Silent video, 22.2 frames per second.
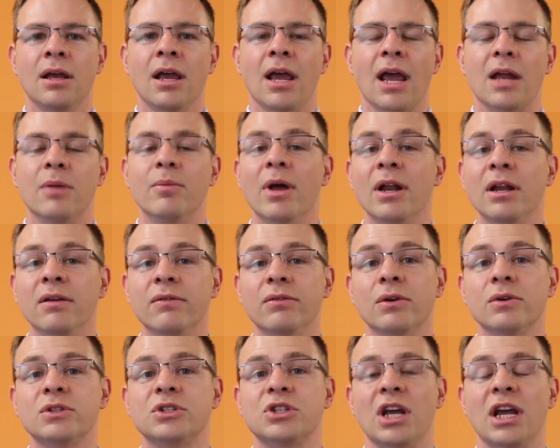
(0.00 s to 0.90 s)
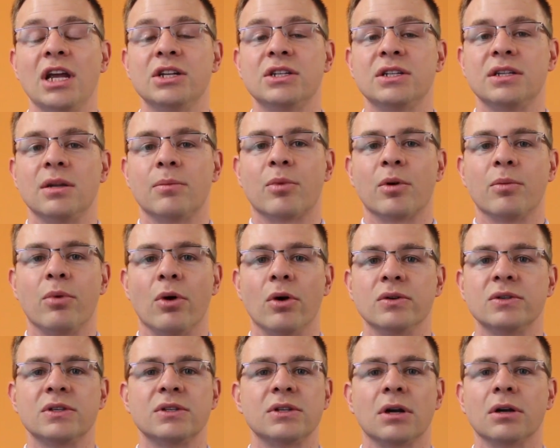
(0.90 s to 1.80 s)
And many of those changes it
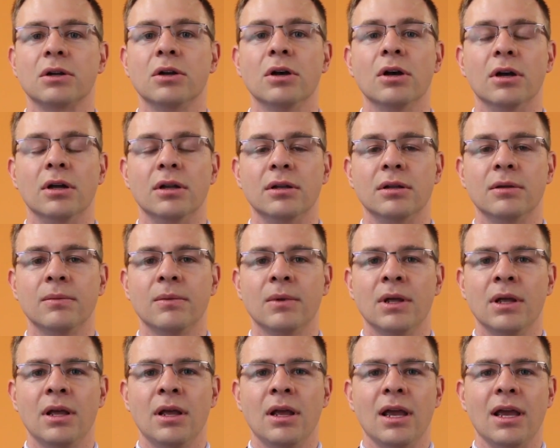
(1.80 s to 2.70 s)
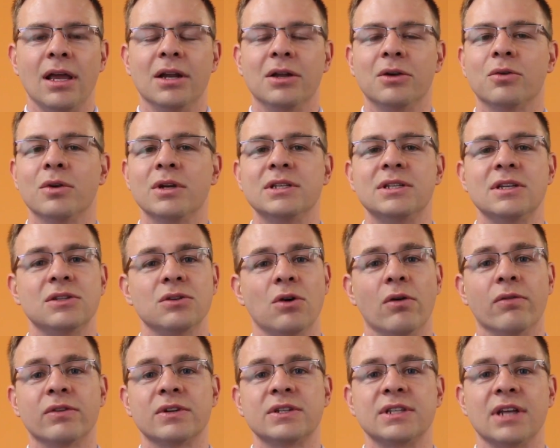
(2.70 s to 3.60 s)
proposes are good. It increases
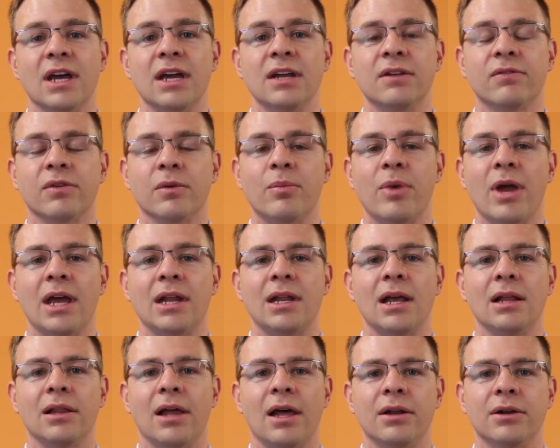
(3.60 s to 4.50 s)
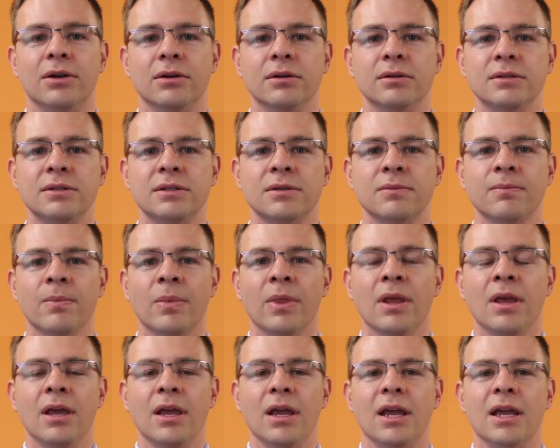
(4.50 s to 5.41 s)
oversight for payday lenders.
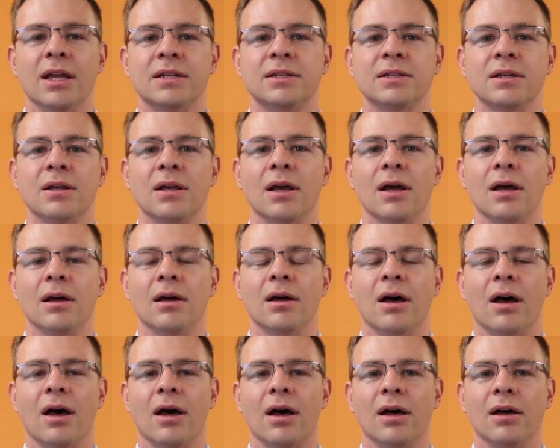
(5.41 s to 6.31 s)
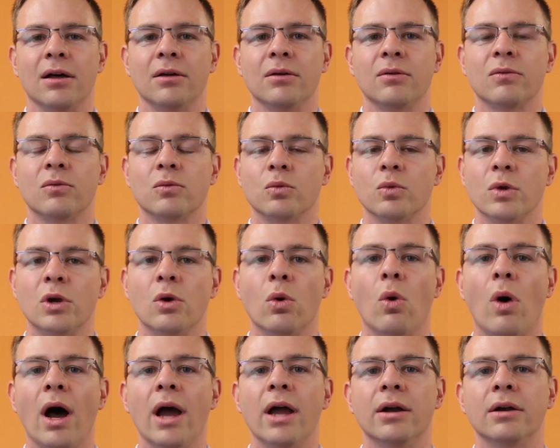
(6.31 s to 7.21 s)
It
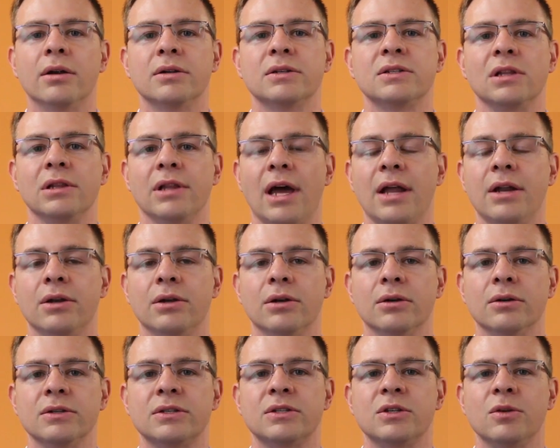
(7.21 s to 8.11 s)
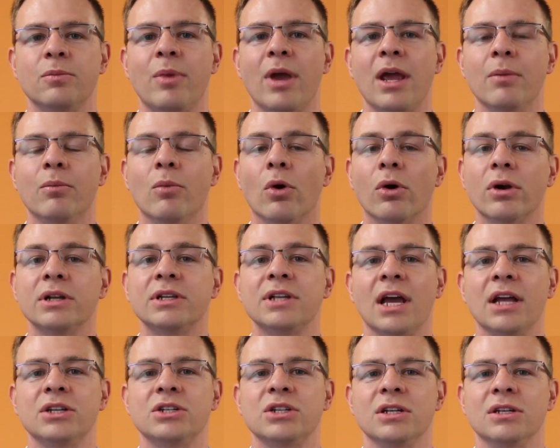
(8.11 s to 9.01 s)
requires lenders to pay more
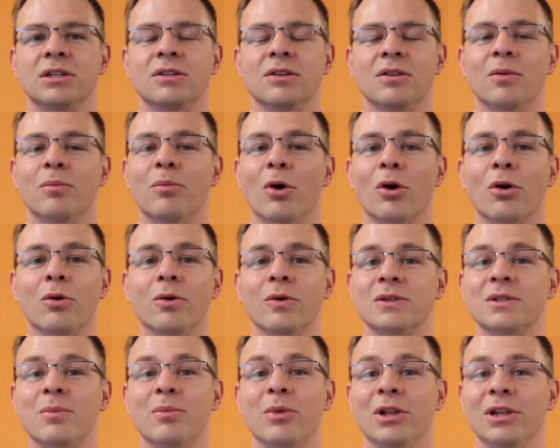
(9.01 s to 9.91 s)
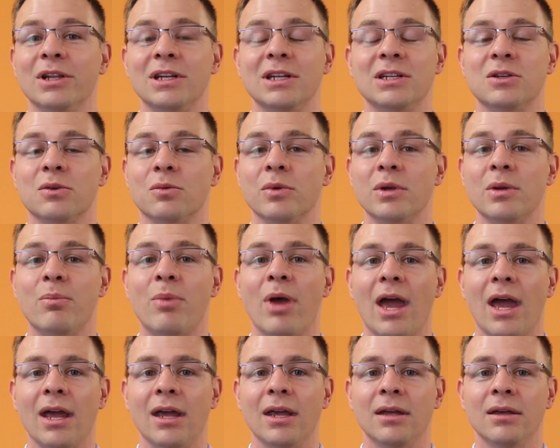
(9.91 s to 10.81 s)
attention to the borrower's ability to
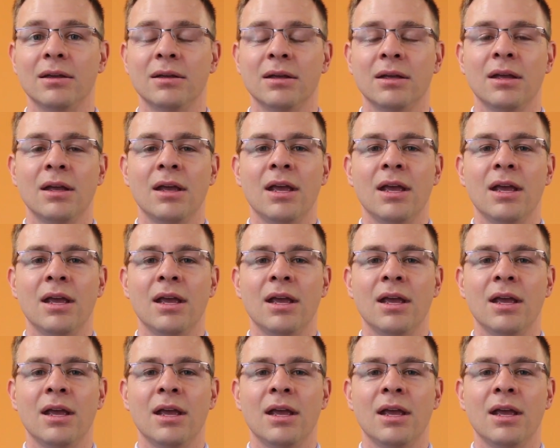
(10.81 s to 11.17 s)
repay.